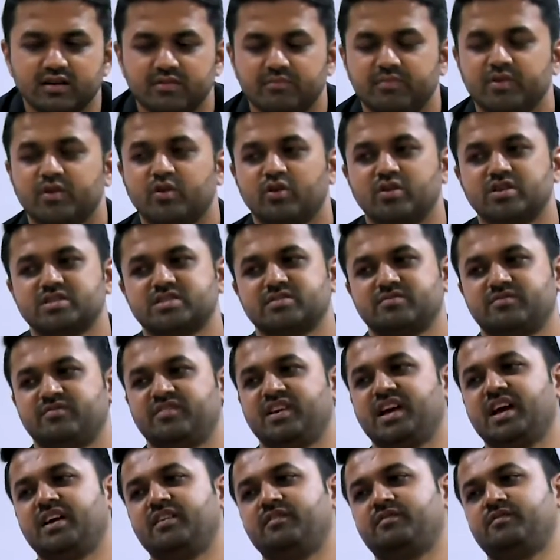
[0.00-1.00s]
because
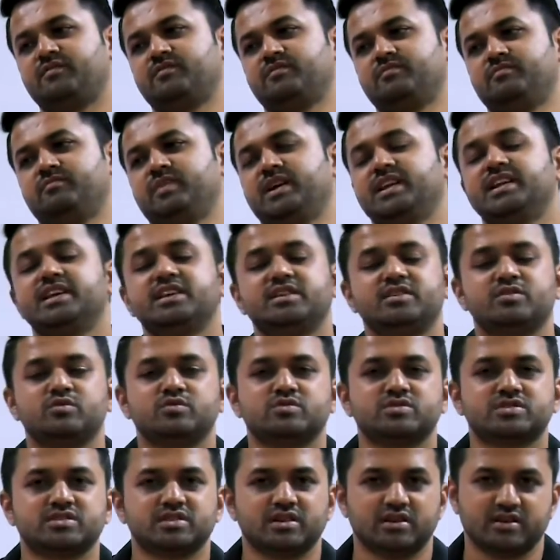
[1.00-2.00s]
we have many
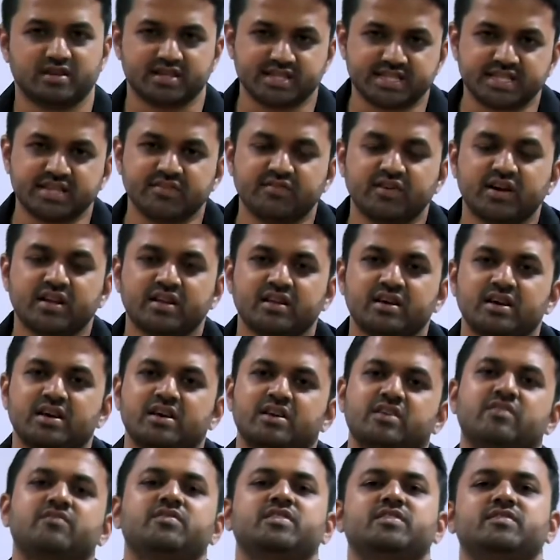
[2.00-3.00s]
use
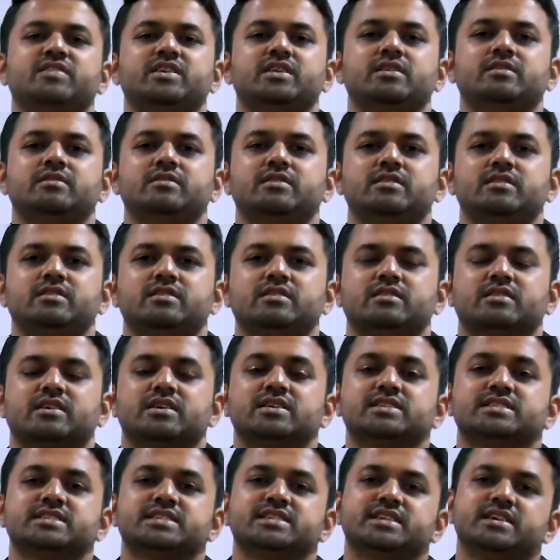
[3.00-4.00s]
receiver, we will
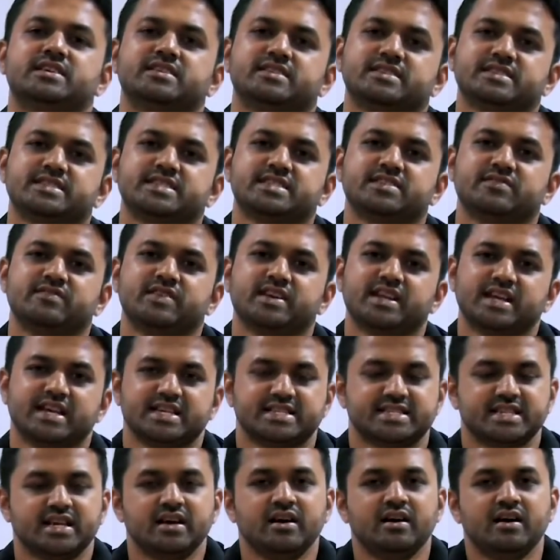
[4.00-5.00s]
consider receiver
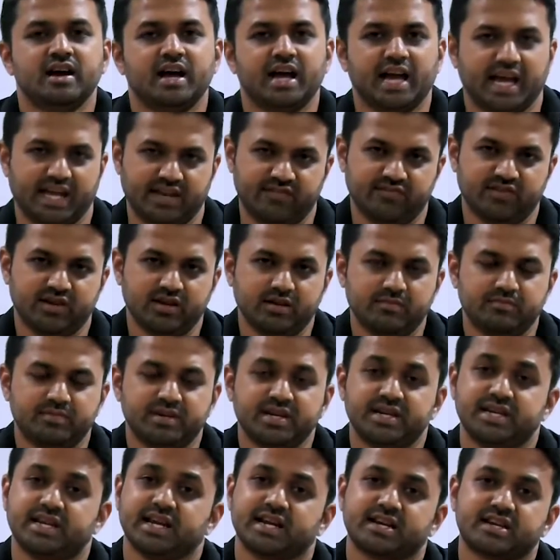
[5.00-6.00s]
as an envelope
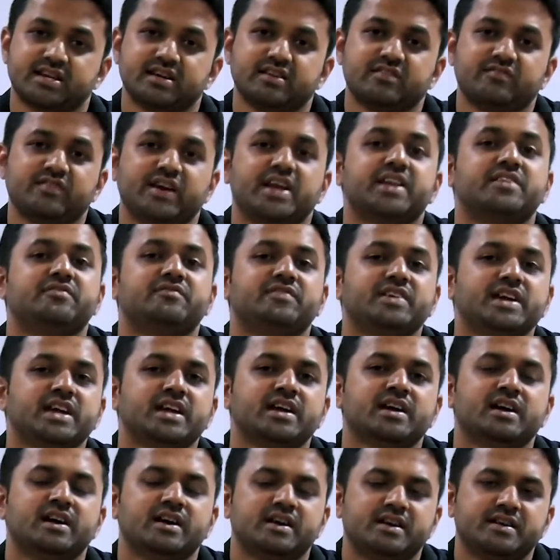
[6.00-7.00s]
detector when
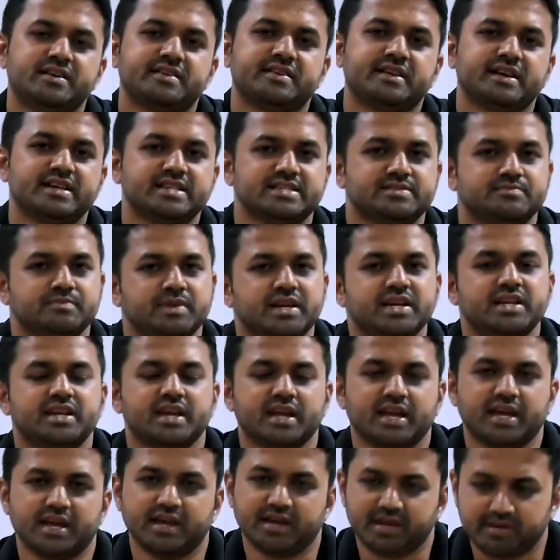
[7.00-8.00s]
we transmit
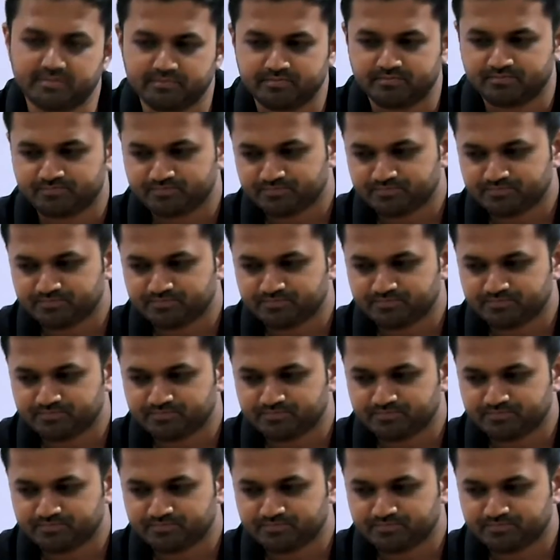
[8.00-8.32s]
AM.